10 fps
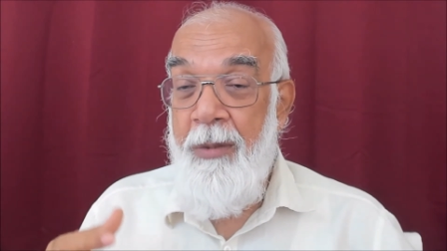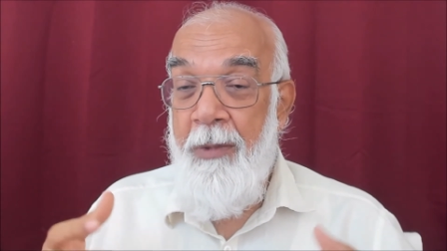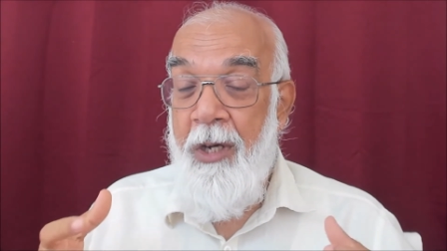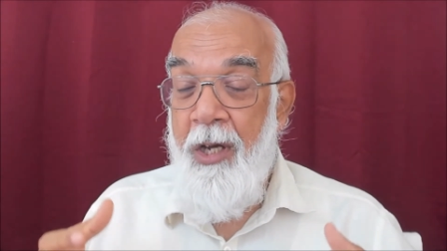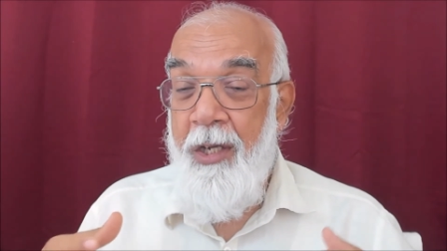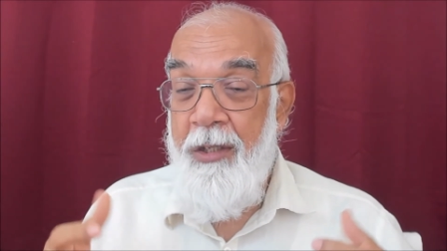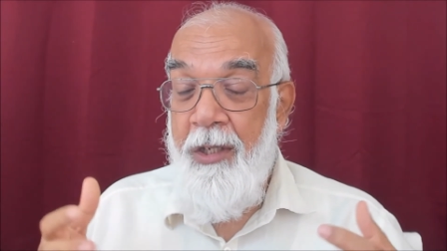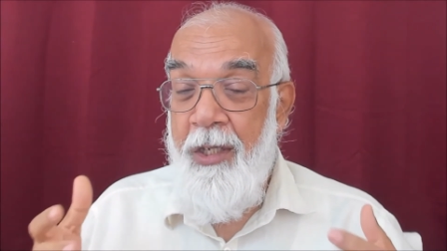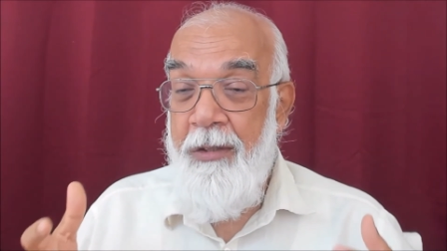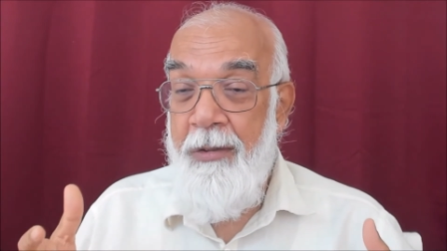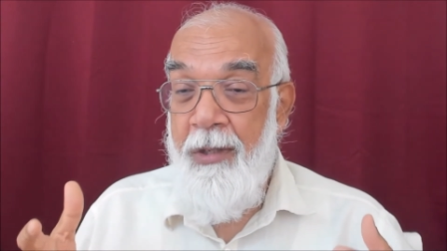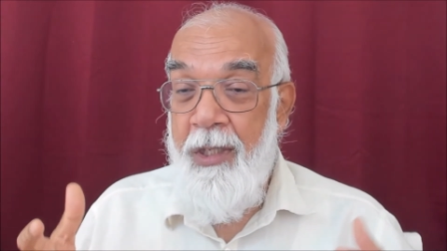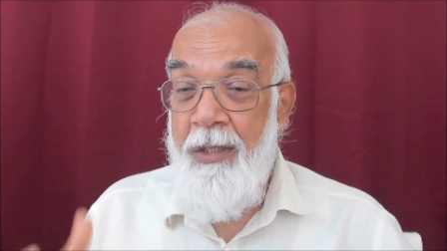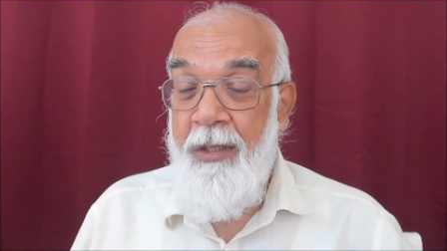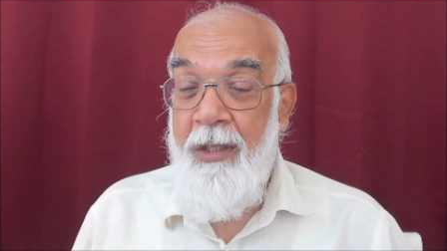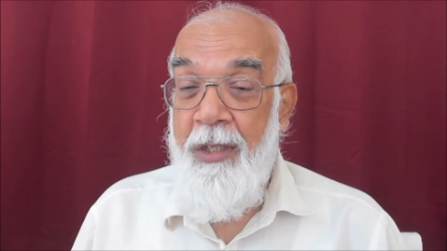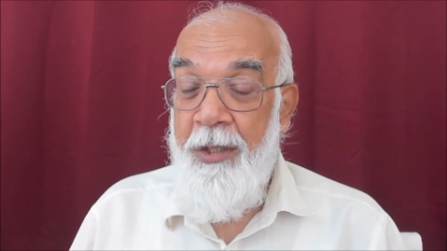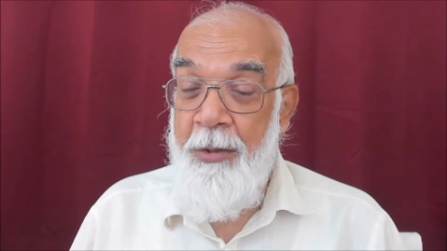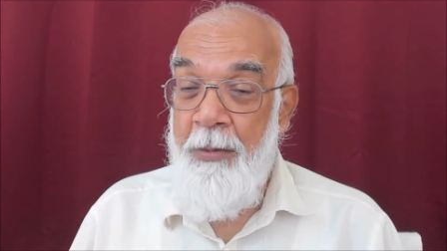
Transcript: the mind, the intellect, and the ego.